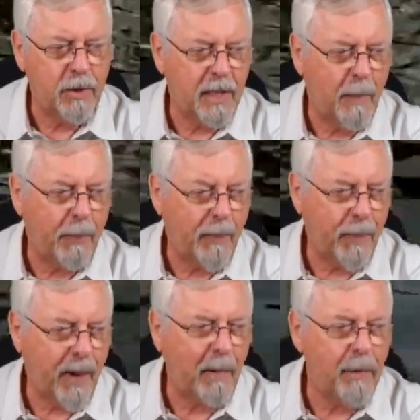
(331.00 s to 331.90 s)
say a
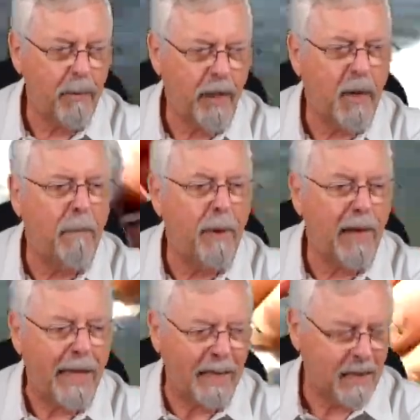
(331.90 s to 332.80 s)
problem, a
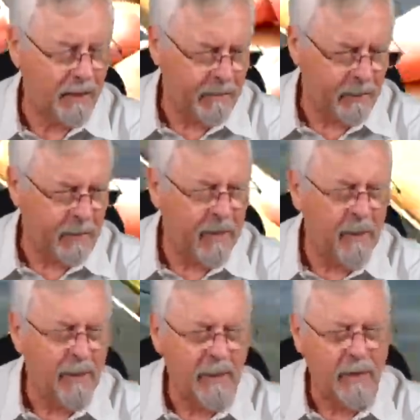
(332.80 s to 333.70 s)
complaint.
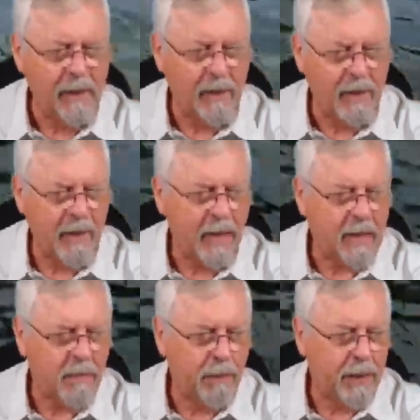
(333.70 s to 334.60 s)
In this
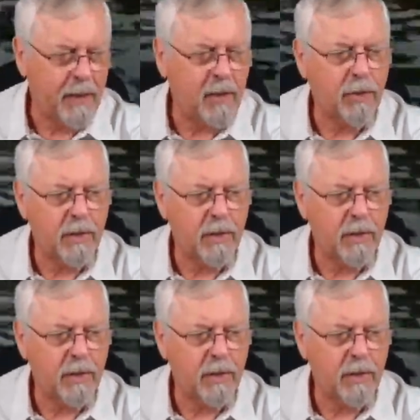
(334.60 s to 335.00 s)
next piece, you'll